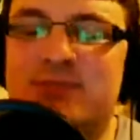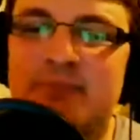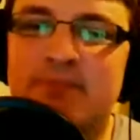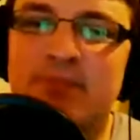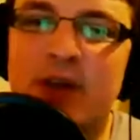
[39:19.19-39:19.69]

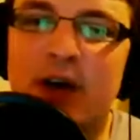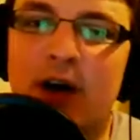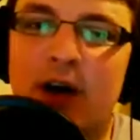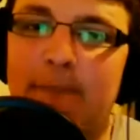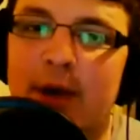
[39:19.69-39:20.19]
him
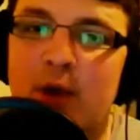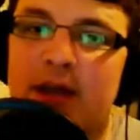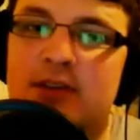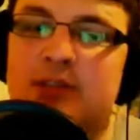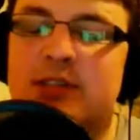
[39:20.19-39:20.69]
Combo
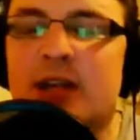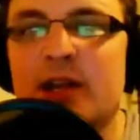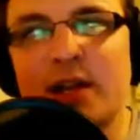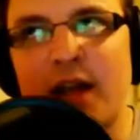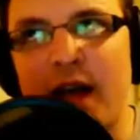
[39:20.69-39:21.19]
because
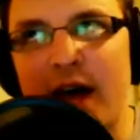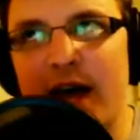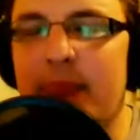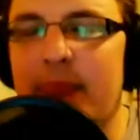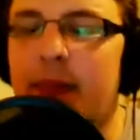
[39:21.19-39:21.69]

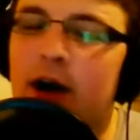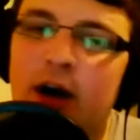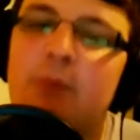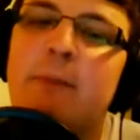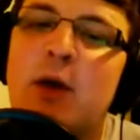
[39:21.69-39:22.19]
not
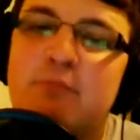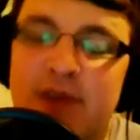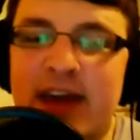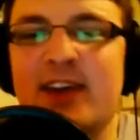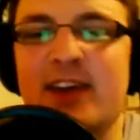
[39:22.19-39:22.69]
Combo
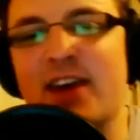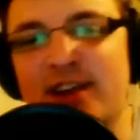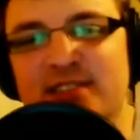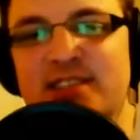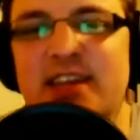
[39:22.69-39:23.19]
Breaker,
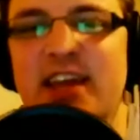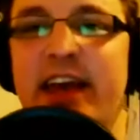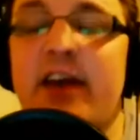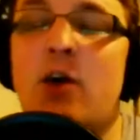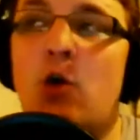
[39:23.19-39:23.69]
because
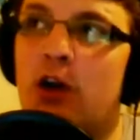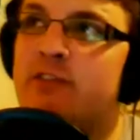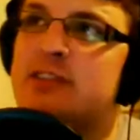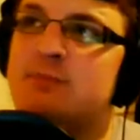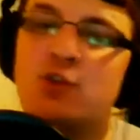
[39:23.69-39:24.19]
all of
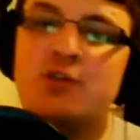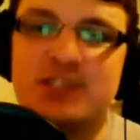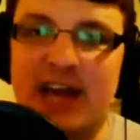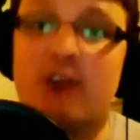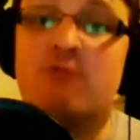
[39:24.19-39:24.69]
his
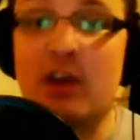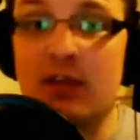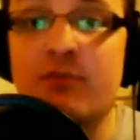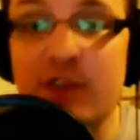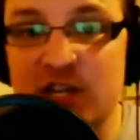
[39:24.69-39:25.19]
moveset, well,
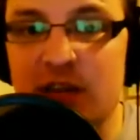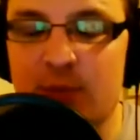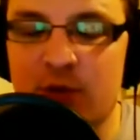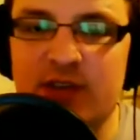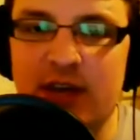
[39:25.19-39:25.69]
originally
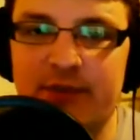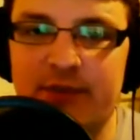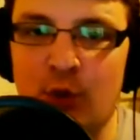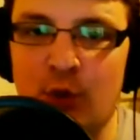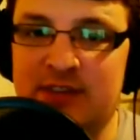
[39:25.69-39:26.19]
the moveset,
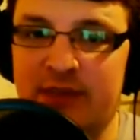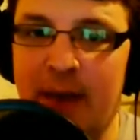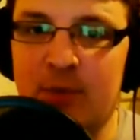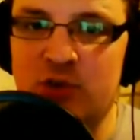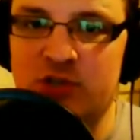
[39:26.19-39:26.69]
all of his
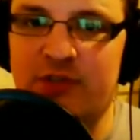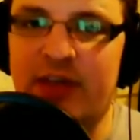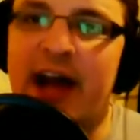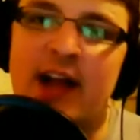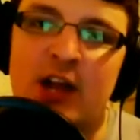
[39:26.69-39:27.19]
punch stuff,
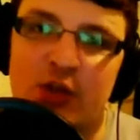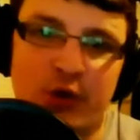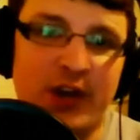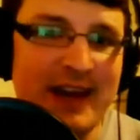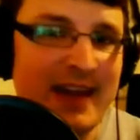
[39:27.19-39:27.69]
that
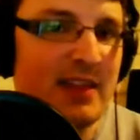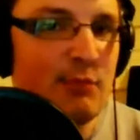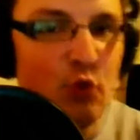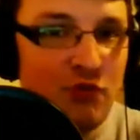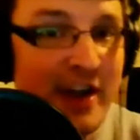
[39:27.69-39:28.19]
you could link
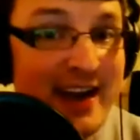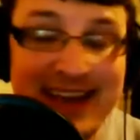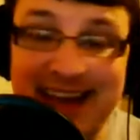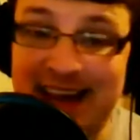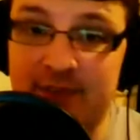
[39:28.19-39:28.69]
them all really
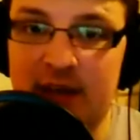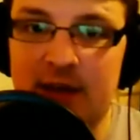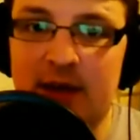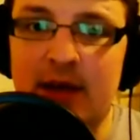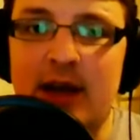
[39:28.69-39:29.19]
cleverly.
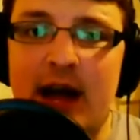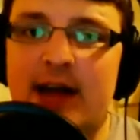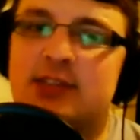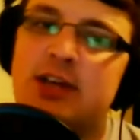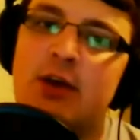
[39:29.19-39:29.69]

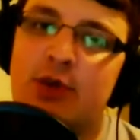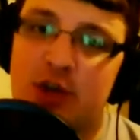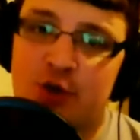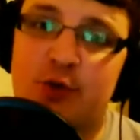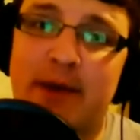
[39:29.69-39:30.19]
So
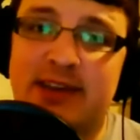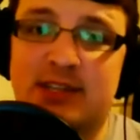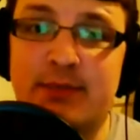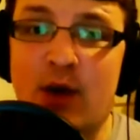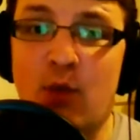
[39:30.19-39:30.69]
you can
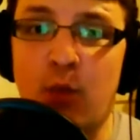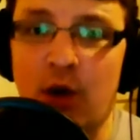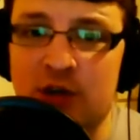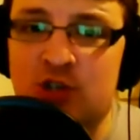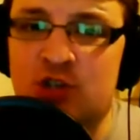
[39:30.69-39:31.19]
basically make
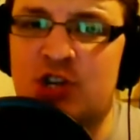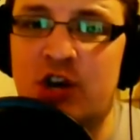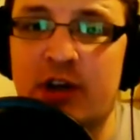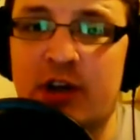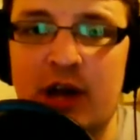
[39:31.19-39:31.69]
one
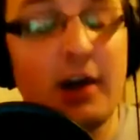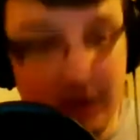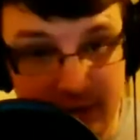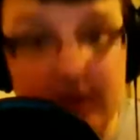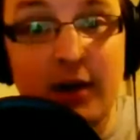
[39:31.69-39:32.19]
giant
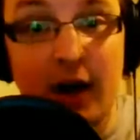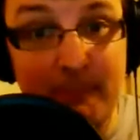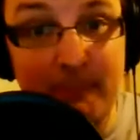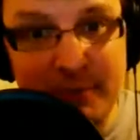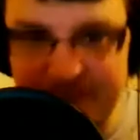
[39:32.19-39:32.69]

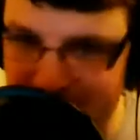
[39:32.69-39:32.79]
combo